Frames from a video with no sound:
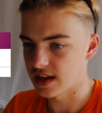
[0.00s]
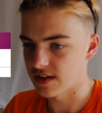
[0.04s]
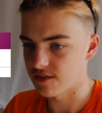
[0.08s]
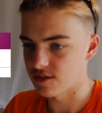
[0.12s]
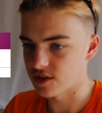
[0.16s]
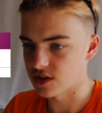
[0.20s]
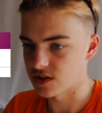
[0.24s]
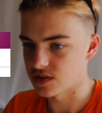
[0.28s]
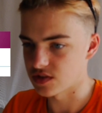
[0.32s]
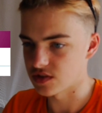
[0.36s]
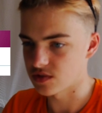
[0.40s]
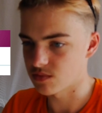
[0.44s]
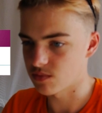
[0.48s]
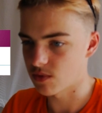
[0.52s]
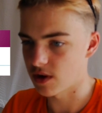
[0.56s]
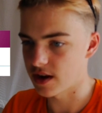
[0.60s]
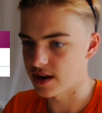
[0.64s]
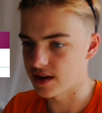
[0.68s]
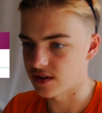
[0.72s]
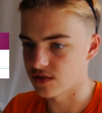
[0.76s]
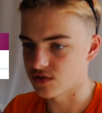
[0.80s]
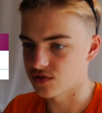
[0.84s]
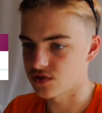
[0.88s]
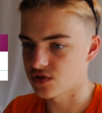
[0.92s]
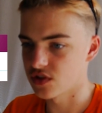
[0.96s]
Netherlands,
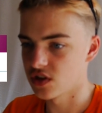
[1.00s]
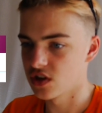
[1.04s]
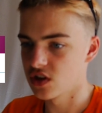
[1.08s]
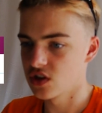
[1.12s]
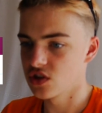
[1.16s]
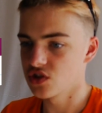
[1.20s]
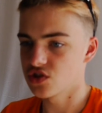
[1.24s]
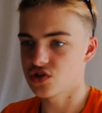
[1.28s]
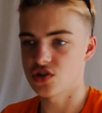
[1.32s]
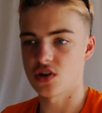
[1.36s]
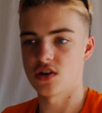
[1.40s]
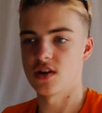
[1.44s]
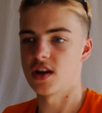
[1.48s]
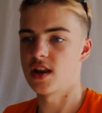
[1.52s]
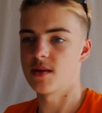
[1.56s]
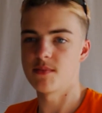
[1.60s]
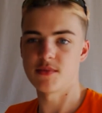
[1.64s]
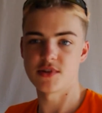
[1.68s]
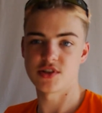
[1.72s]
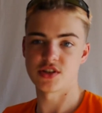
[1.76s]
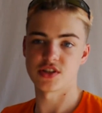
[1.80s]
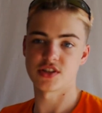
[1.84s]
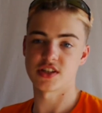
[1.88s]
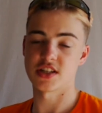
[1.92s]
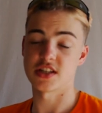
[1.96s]
Wales. So let
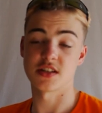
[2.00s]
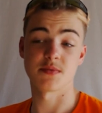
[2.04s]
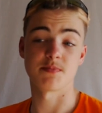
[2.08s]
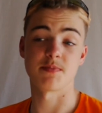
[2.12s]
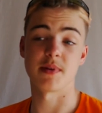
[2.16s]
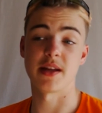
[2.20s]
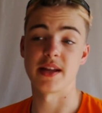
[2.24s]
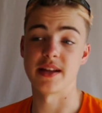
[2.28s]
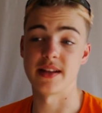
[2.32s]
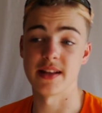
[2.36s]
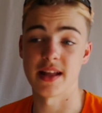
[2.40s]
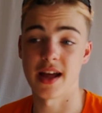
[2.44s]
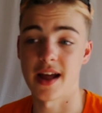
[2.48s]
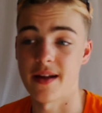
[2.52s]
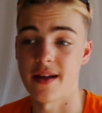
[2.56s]
me just explain